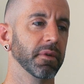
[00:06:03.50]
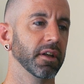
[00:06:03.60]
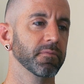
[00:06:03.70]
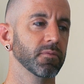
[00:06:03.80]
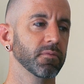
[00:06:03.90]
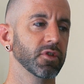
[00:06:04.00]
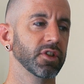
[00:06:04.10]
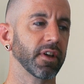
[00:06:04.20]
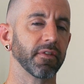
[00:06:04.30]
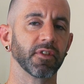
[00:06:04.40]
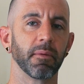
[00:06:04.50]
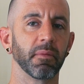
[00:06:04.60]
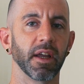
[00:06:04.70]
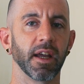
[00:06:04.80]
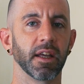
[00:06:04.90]
but just off the top of
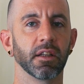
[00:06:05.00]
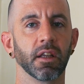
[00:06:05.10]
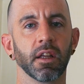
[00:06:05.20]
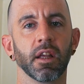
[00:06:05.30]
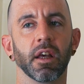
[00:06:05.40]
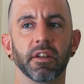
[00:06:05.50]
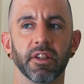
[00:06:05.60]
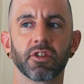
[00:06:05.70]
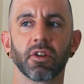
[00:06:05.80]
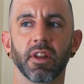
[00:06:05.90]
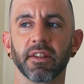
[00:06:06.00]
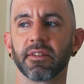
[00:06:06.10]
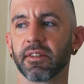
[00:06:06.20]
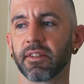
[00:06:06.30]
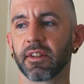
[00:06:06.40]
my head, a distro
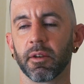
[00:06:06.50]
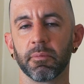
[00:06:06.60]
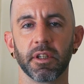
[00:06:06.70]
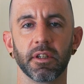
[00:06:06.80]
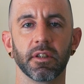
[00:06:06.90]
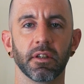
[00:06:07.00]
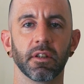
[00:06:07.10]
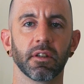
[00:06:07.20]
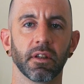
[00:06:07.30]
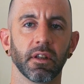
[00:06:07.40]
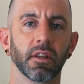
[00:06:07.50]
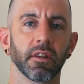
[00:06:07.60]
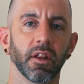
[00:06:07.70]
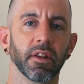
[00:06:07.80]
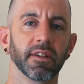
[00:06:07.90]
license is going to be
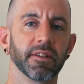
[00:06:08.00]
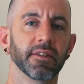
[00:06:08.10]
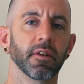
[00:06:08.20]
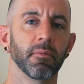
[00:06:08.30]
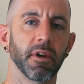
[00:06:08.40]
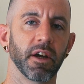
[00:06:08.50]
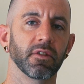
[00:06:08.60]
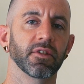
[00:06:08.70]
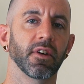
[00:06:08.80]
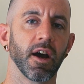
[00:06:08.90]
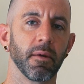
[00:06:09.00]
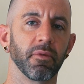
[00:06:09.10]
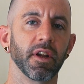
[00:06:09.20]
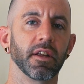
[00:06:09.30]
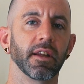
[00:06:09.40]
the least amount to
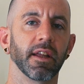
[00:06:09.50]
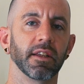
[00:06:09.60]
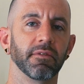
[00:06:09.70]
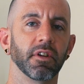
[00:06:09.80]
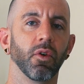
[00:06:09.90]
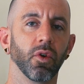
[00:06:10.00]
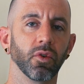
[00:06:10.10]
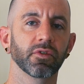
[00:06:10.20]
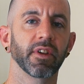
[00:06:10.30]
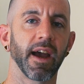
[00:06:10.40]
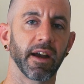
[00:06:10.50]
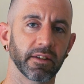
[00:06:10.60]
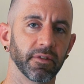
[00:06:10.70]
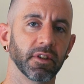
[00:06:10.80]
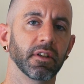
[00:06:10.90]
operate and even hold
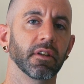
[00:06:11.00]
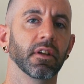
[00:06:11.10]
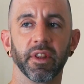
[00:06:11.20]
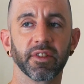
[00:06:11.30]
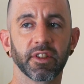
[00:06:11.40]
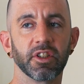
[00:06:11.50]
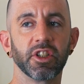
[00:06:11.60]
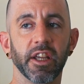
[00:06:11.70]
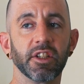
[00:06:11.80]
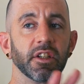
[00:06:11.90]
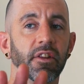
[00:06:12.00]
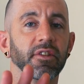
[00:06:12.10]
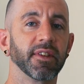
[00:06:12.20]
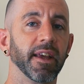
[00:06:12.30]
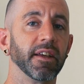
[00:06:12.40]
actively. This could change in other
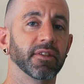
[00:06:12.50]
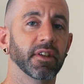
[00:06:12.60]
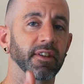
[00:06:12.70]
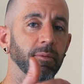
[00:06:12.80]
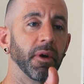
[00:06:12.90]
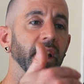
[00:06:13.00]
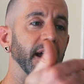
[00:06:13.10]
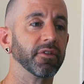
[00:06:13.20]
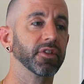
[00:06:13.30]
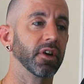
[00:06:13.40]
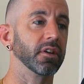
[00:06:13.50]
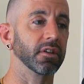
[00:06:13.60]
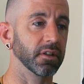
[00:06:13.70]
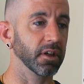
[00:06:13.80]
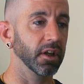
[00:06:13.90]
states because they might have
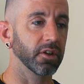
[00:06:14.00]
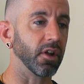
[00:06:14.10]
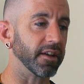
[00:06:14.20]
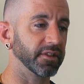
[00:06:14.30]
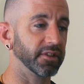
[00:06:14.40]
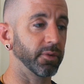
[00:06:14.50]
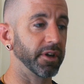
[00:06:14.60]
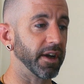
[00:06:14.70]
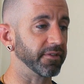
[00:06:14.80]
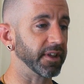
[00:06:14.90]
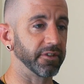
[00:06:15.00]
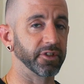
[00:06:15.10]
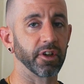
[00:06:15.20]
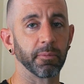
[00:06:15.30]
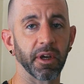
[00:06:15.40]
certain clauses where you have to have a
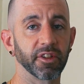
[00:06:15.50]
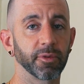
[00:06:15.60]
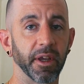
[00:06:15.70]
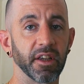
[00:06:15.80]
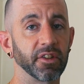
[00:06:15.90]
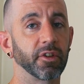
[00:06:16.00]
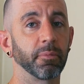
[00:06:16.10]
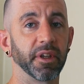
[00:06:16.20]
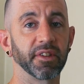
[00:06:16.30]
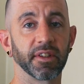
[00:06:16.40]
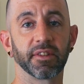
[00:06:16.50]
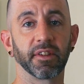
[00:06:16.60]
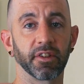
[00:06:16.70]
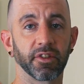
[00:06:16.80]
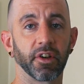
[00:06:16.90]
certain amount of space or business
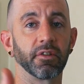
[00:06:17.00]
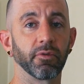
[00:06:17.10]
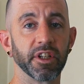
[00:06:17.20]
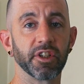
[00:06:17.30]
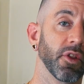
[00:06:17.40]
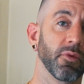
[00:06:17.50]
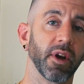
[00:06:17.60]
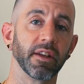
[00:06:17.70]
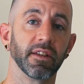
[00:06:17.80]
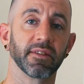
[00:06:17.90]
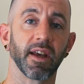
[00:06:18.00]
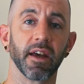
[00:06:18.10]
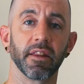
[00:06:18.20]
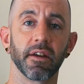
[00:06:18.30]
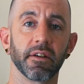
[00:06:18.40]
in a certain region. The rent is
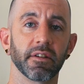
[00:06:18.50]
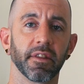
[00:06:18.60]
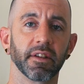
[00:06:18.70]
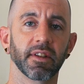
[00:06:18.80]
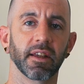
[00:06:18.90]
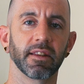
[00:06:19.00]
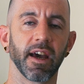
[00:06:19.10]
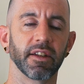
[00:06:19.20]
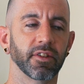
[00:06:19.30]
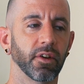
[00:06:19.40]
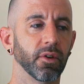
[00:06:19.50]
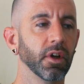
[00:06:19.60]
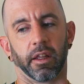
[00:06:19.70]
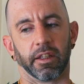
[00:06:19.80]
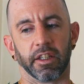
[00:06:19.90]
high there and things like that. So
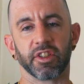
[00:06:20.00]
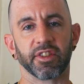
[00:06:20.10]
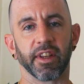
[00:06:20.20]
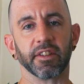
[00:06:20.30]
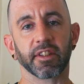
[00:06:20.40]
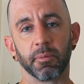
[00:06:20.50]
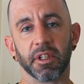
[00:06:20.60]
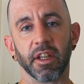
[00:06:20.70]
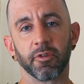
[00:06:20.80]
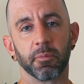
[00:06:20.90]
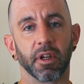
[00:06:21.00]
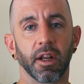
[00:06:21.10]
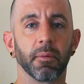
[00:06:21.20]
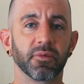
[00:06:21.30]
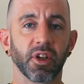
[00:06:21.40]
each state's going to be different, but
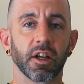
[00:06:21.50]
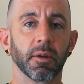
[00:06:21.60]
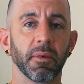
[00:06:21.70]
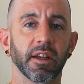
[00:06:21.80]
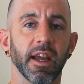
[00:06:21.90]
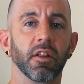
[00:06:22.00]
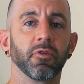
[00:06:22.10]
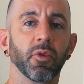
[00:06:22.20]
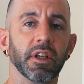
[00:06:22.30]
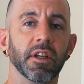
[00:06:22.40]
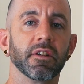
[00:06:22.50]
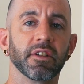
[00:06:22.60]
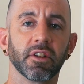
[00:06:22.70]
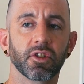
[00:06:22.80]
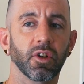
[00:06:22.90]
I'm talking about California here.
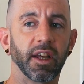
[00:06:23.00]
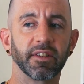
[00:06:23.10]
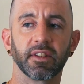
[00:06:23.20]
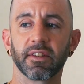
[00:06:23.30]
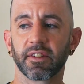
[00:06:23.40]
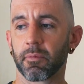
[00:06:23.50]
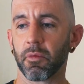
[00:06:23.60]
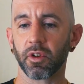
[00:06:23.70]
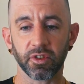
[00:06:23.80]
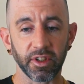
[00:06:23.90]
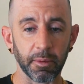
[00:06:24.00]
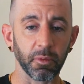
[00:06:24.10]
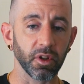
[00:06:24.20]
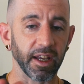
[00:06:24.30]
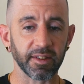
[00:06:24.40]
Distro license is the most
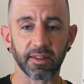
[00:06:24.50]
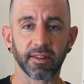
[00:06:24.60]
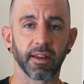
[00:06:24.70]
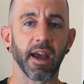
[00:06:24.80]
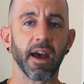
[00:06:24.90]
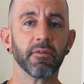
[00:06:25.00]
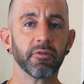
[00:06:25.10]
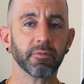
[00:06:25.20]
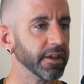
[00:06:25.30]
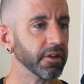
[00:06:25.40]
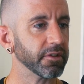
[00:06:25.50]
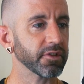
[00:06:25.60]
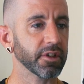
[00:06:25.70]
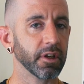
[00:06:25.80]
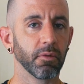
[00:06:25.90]
nimble license to have. The
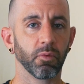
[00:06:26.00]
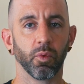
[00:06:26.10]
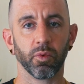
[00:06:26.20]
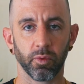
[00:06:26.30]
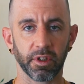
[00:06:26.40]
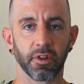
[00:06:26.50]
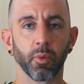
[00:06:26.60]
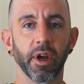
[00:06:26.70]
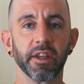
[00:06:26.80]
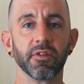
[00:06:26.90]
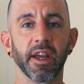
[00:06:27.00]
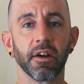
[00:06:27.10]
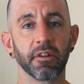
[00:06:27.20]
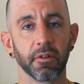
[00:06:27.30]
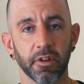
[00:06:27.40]
others are going to either weigh you
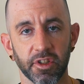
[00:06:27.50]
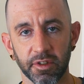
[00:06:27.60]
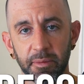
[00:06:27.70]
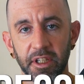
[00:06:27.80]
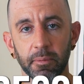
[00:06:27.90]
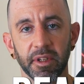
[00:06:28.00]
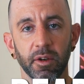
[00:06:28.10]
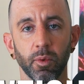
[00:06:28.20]
down or just become dead